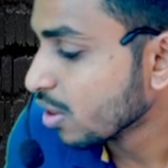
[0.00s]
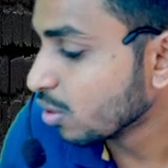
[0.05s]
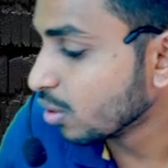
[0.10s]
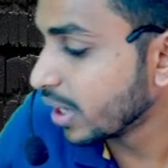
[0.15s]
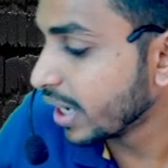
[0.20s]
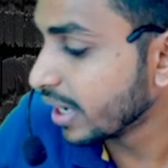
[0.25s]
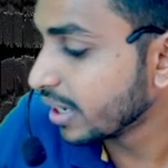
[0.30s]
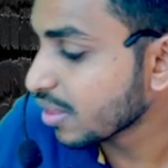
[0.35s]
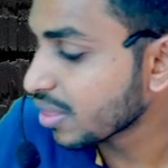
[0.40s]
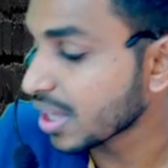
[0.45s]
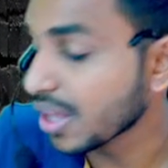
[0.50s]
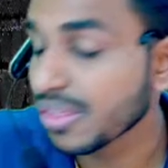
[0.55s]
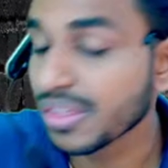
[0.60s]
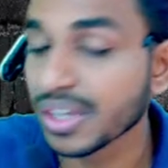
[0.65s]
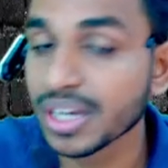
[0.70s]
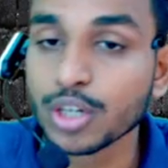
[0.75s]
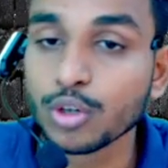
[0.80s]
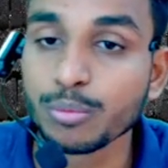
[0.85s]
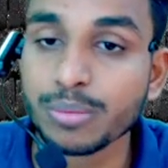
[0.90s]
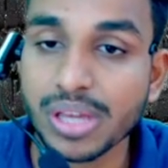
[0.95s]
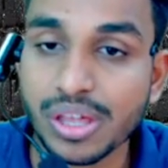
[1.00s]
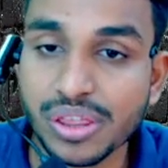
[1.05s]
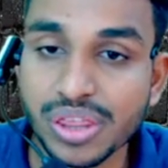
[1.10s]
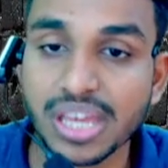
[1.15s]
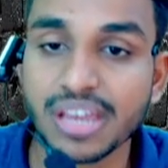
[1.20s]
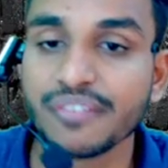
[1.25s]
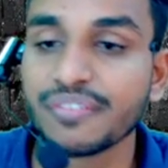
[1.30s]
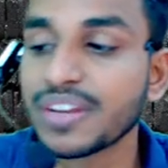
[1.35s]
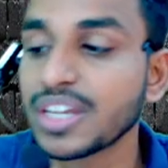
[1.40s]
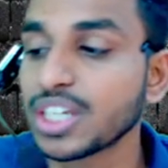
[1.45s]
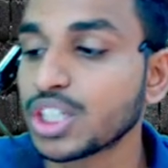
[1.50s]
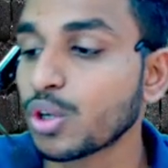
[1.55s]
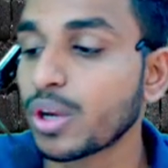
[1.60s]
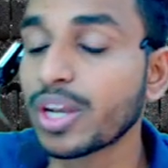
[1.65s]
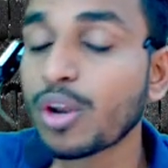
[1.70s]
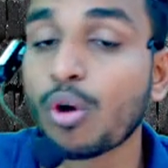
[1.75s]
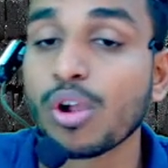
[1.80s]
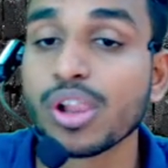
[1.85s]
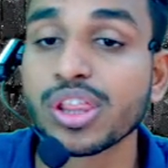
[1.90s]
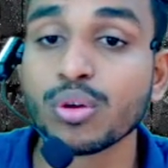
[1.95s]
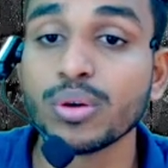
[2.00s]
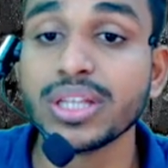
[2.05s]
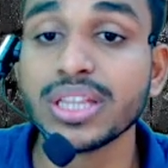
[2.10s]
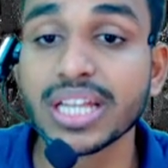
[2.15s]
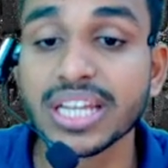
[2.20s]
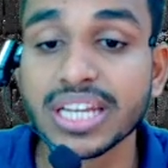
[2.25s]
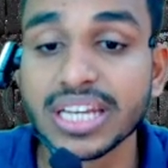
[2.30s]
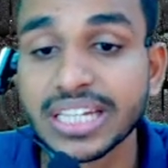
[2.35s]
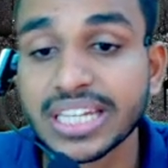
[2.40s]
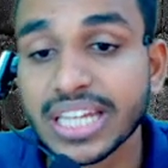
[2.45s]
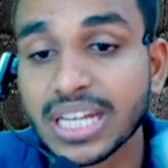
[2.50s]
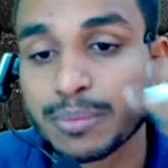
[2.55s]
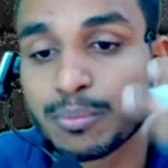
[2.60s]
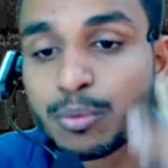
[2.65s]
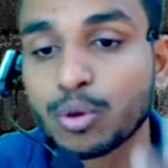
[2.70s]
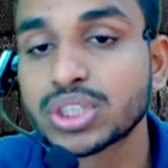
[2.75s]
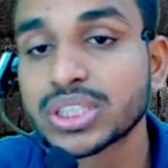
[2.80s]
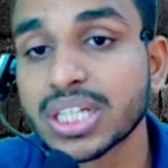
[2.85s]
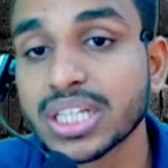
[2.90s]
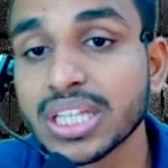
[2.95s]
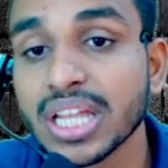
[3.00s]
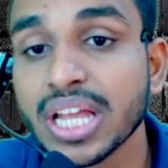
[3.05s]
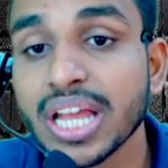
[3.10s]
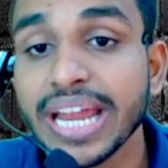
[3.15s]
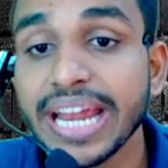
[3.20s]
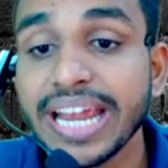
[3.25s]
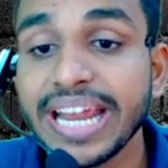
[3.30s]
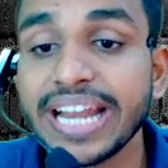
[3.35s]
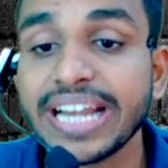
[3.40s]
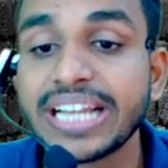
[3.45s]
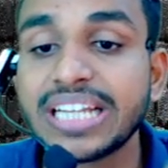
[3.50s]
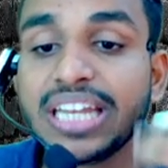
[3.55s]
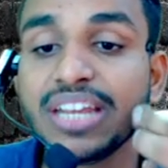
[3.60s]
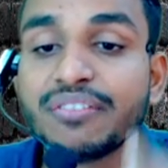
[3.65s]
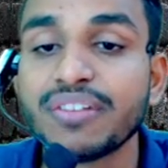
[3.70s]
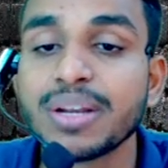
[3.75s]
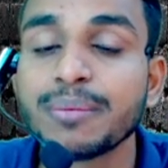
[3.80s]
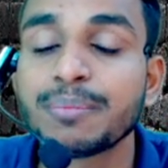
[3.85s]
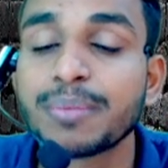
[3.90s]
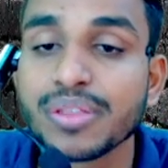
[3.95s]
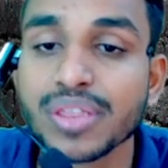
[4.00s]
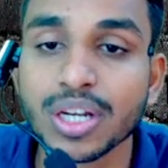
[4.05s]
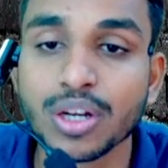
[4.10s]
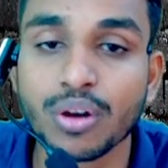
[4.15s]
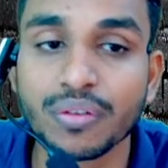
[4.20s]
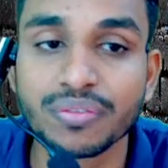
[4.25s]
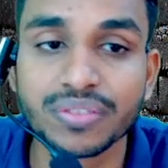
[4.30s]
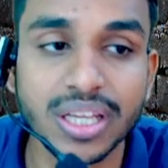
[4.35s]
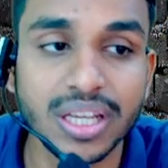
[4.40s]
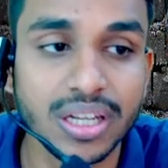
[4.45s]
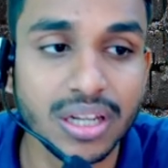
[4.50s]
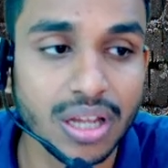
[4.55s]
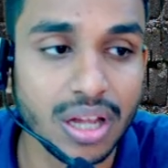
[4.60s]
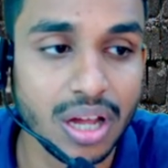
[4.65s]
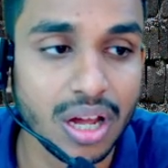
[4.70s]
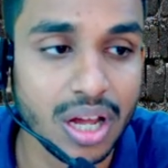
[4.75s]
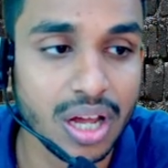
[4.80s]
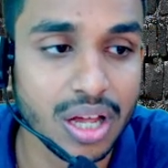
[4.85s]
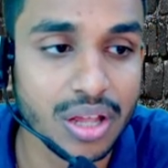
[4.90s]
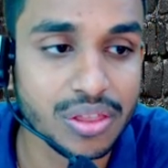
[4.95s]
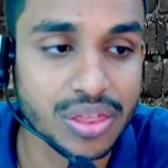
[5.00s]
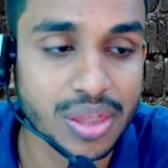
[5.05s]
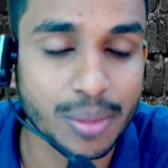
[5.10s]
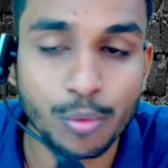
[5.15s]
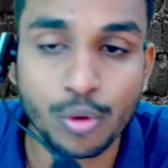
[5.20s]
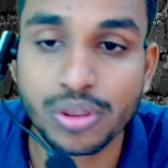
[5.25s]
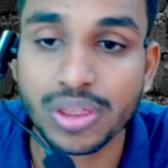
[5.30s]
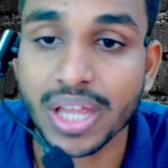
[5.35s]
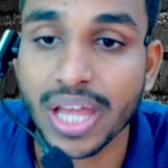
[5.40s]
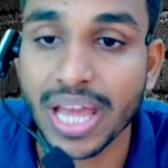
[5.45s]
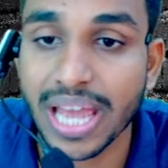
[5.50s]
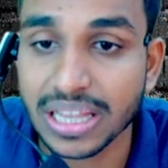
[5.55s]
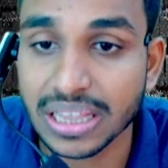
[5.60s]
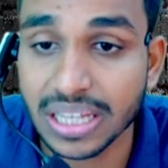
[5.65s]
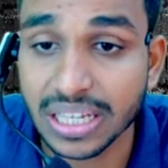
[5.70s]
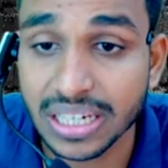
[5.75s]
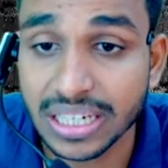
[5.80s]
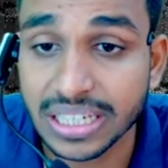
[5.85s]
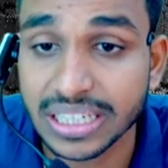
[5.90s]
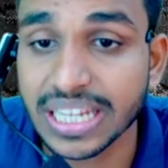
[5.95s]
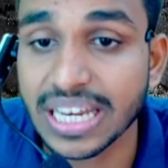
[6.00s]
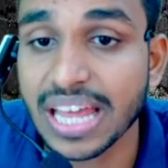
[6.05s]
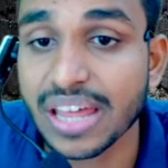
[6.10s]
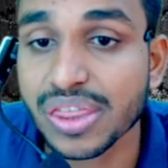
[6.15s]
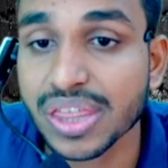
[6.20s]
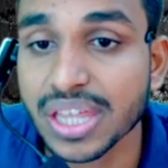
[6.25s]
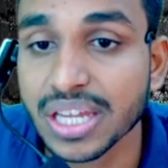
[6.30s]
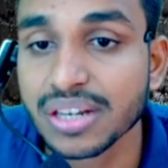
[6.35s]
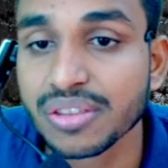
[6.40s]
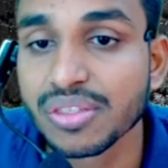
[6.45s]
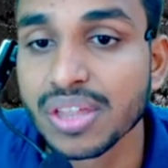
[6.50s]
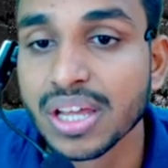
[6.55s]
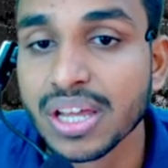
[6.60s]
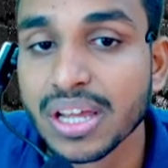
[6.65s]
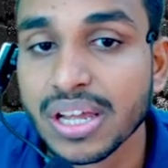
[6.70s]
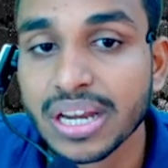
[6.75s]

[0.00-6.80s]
So that is considered to be a safe ratio. And also in the retail portion, 81% of their suppose the retail assets.